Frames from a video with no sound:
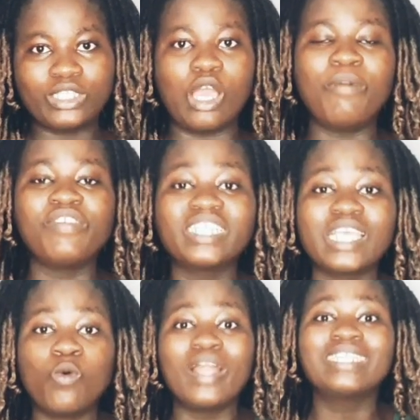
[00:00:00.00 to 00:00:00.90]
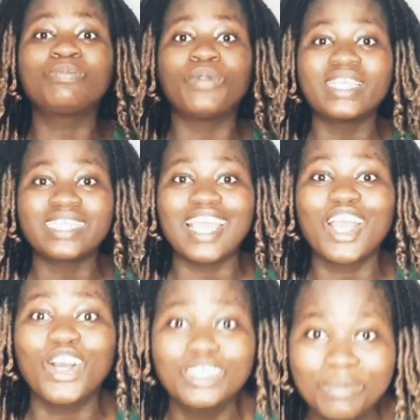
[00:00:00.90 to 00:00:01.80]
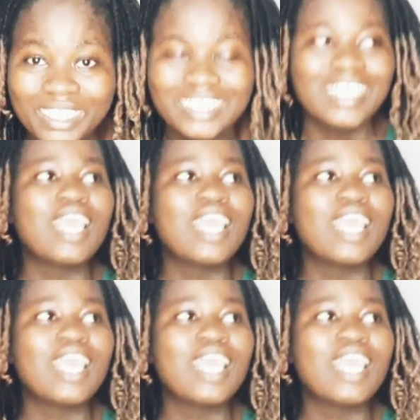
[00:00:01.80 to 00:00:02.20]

So I'll briefly say, what is breast engorgement?